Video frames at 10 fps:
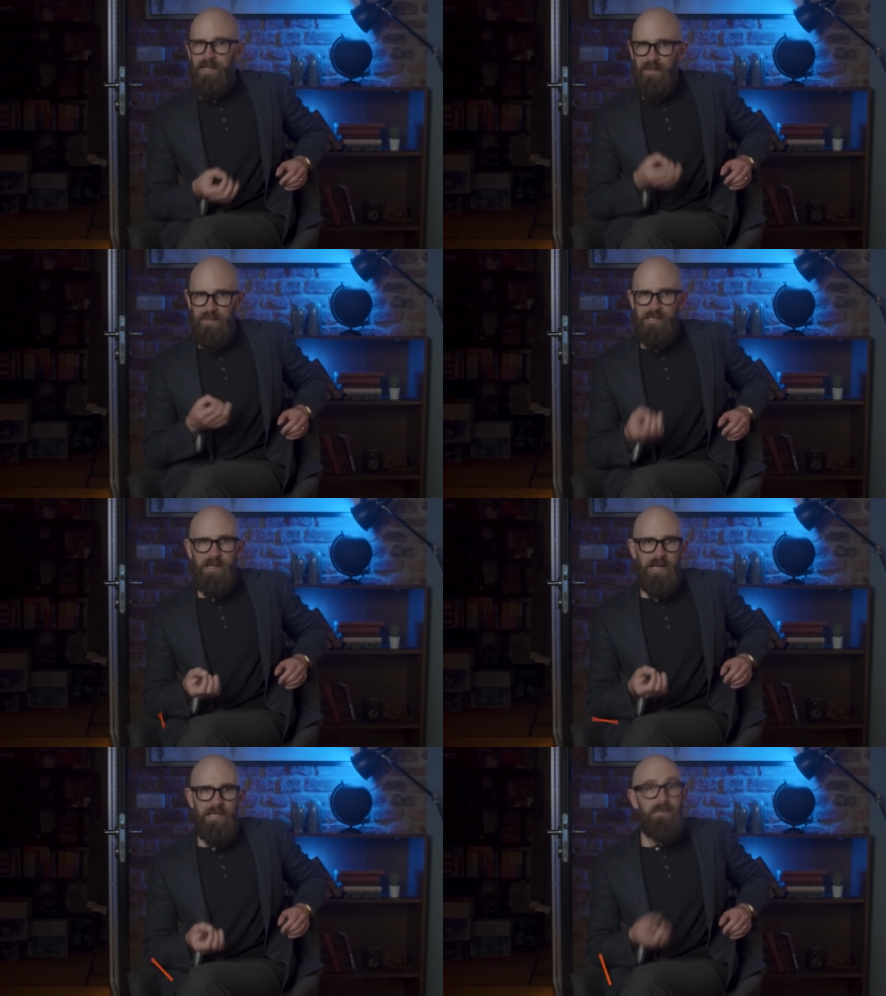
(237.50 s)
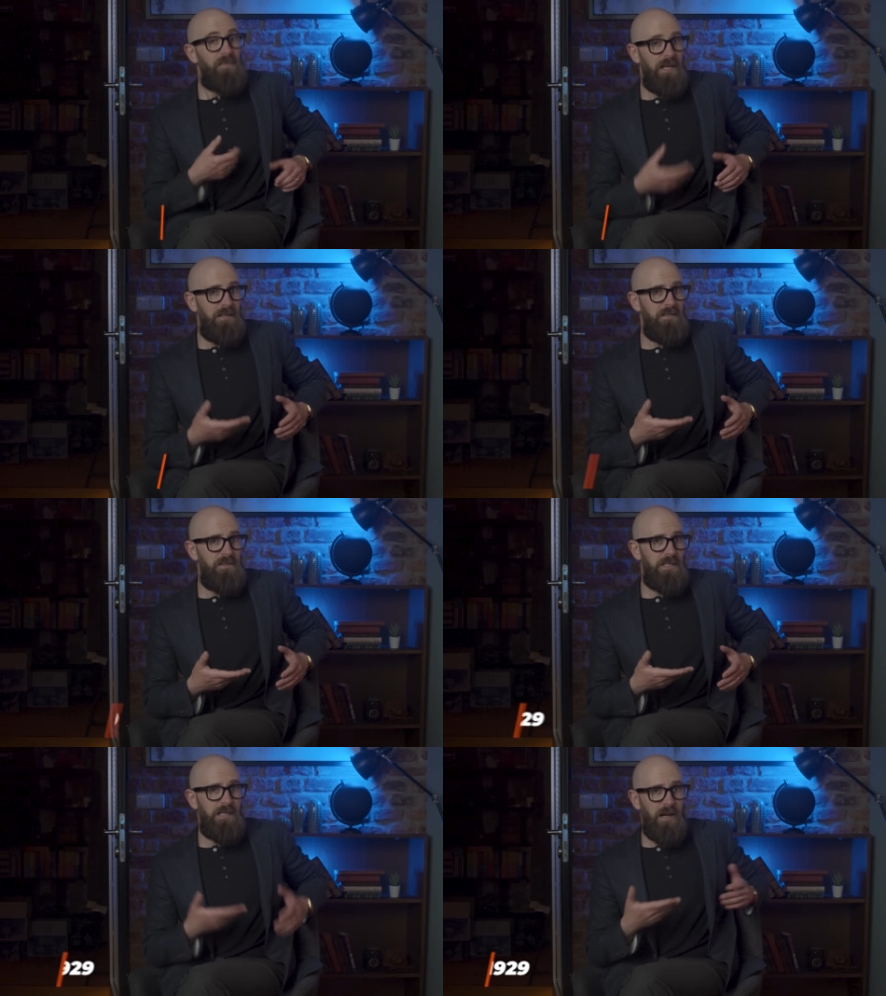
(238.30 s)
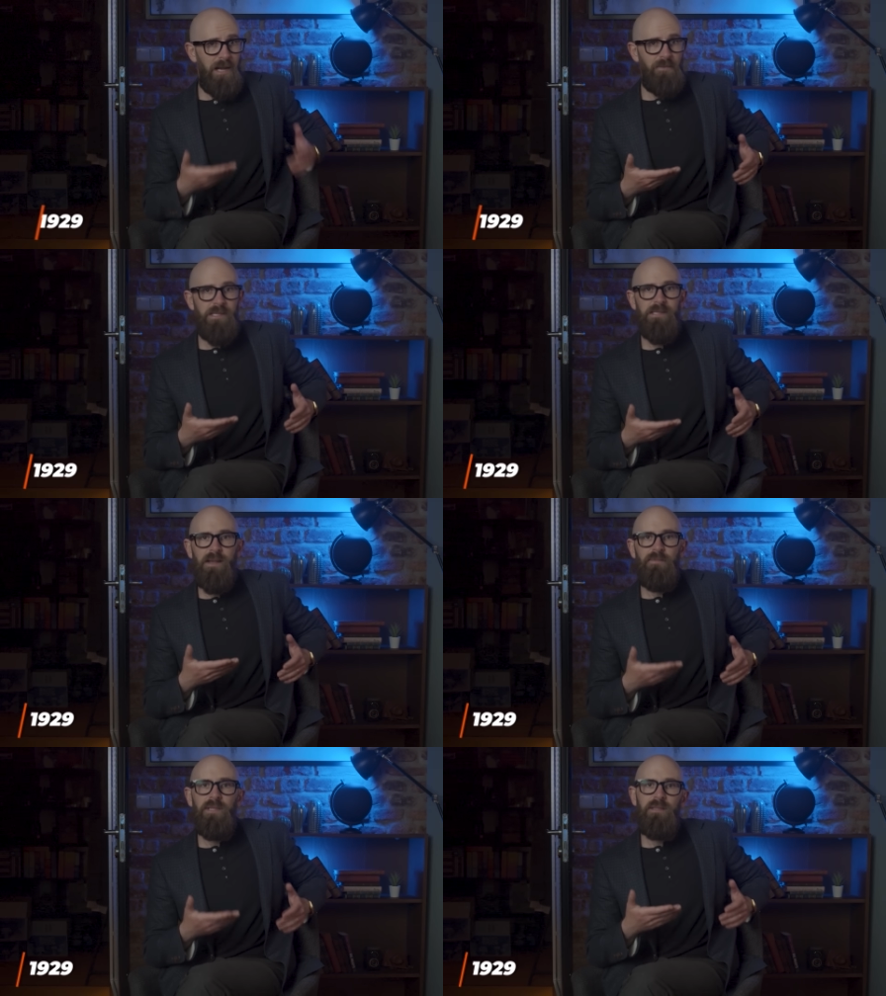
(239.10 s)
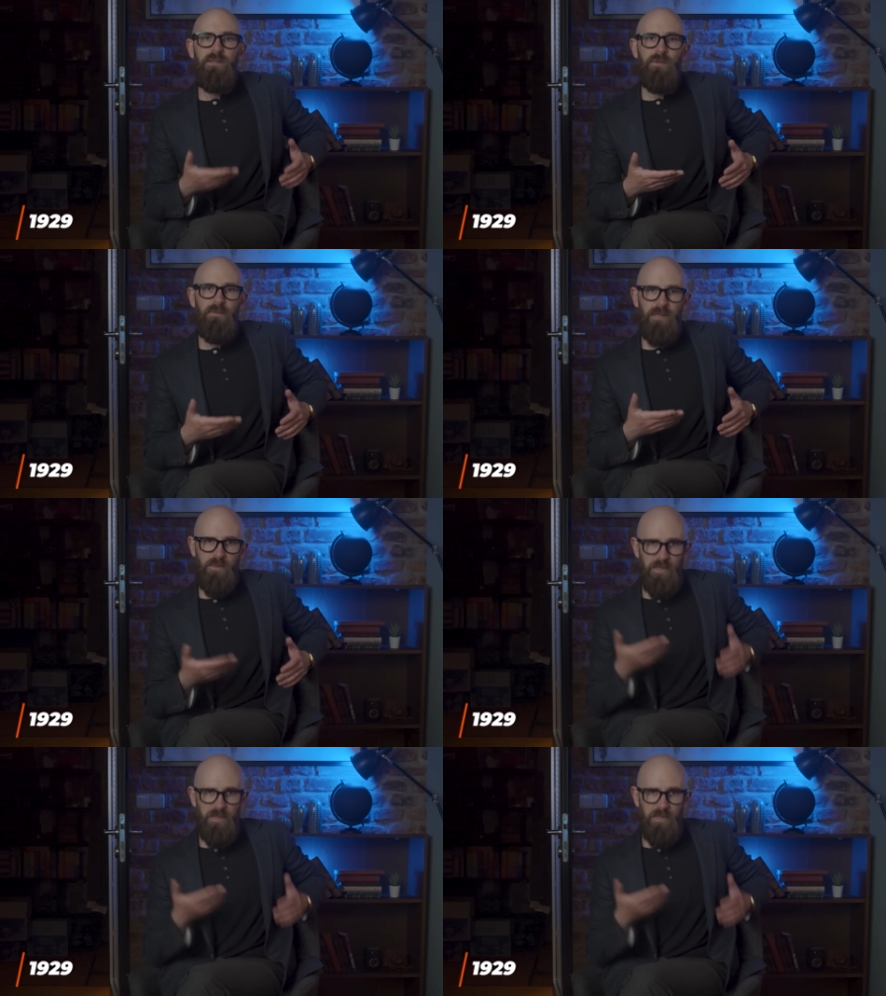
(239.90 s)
the other side. In 1929, it was discovered that the universe